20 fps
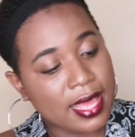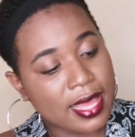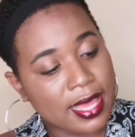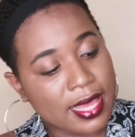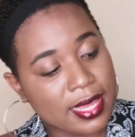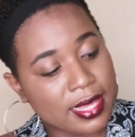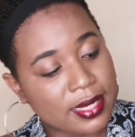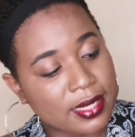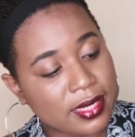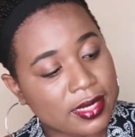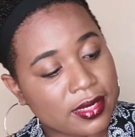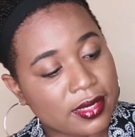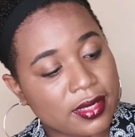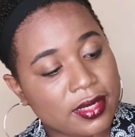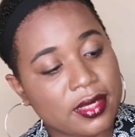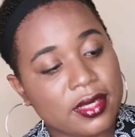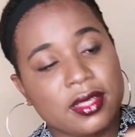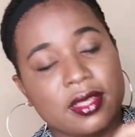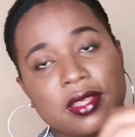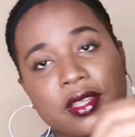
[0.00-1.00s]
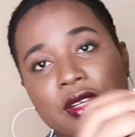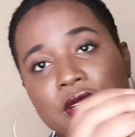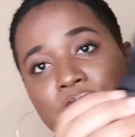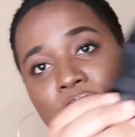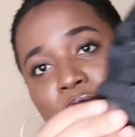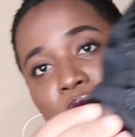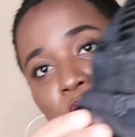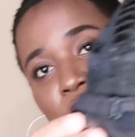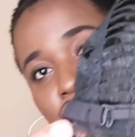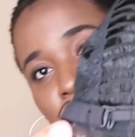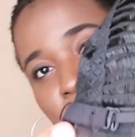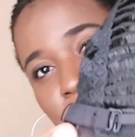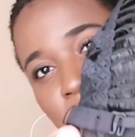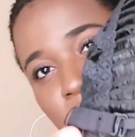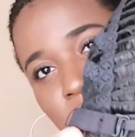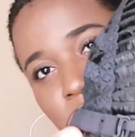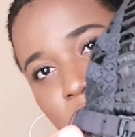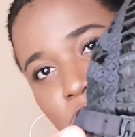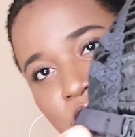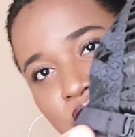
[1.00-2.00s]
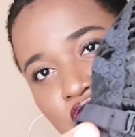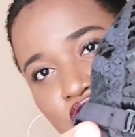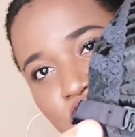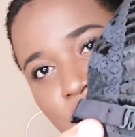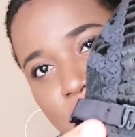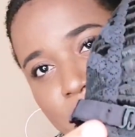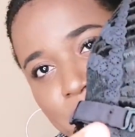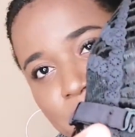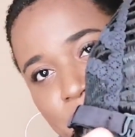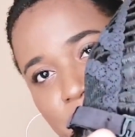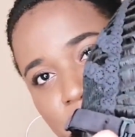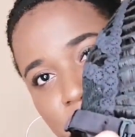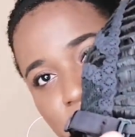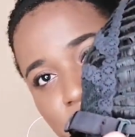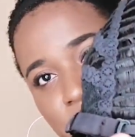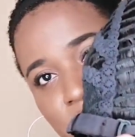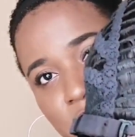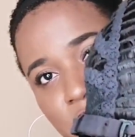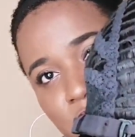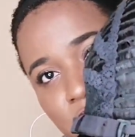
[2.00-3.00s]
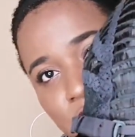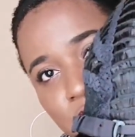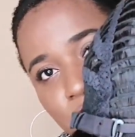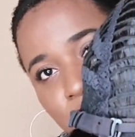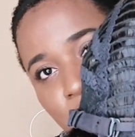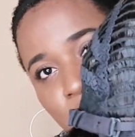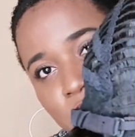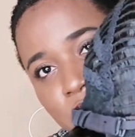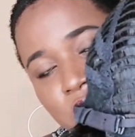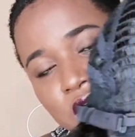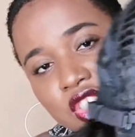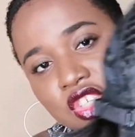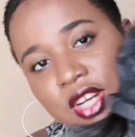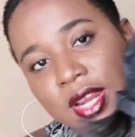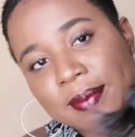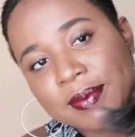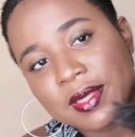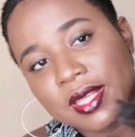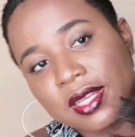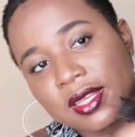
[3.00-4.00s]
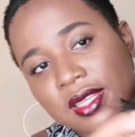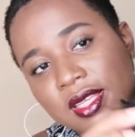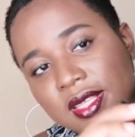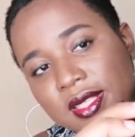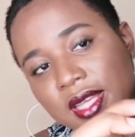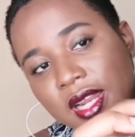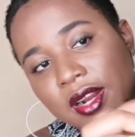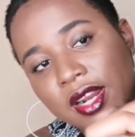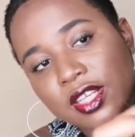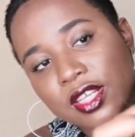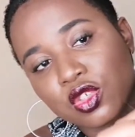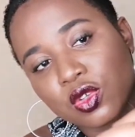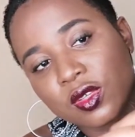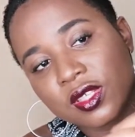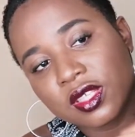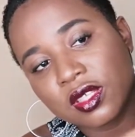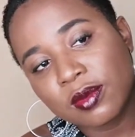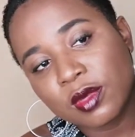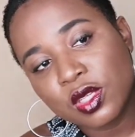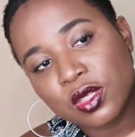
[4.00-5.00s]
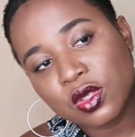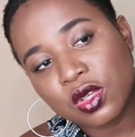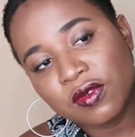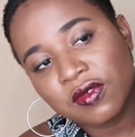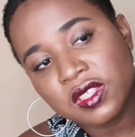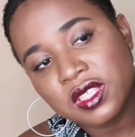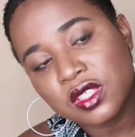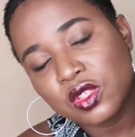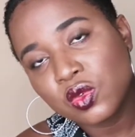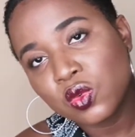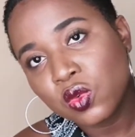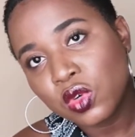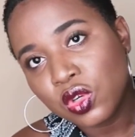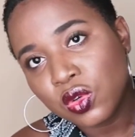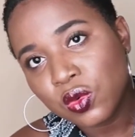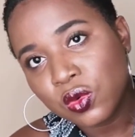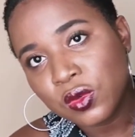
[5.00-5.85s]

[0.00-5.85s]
And there are only the straps. So only the straps, and these are adjustable. So if it's too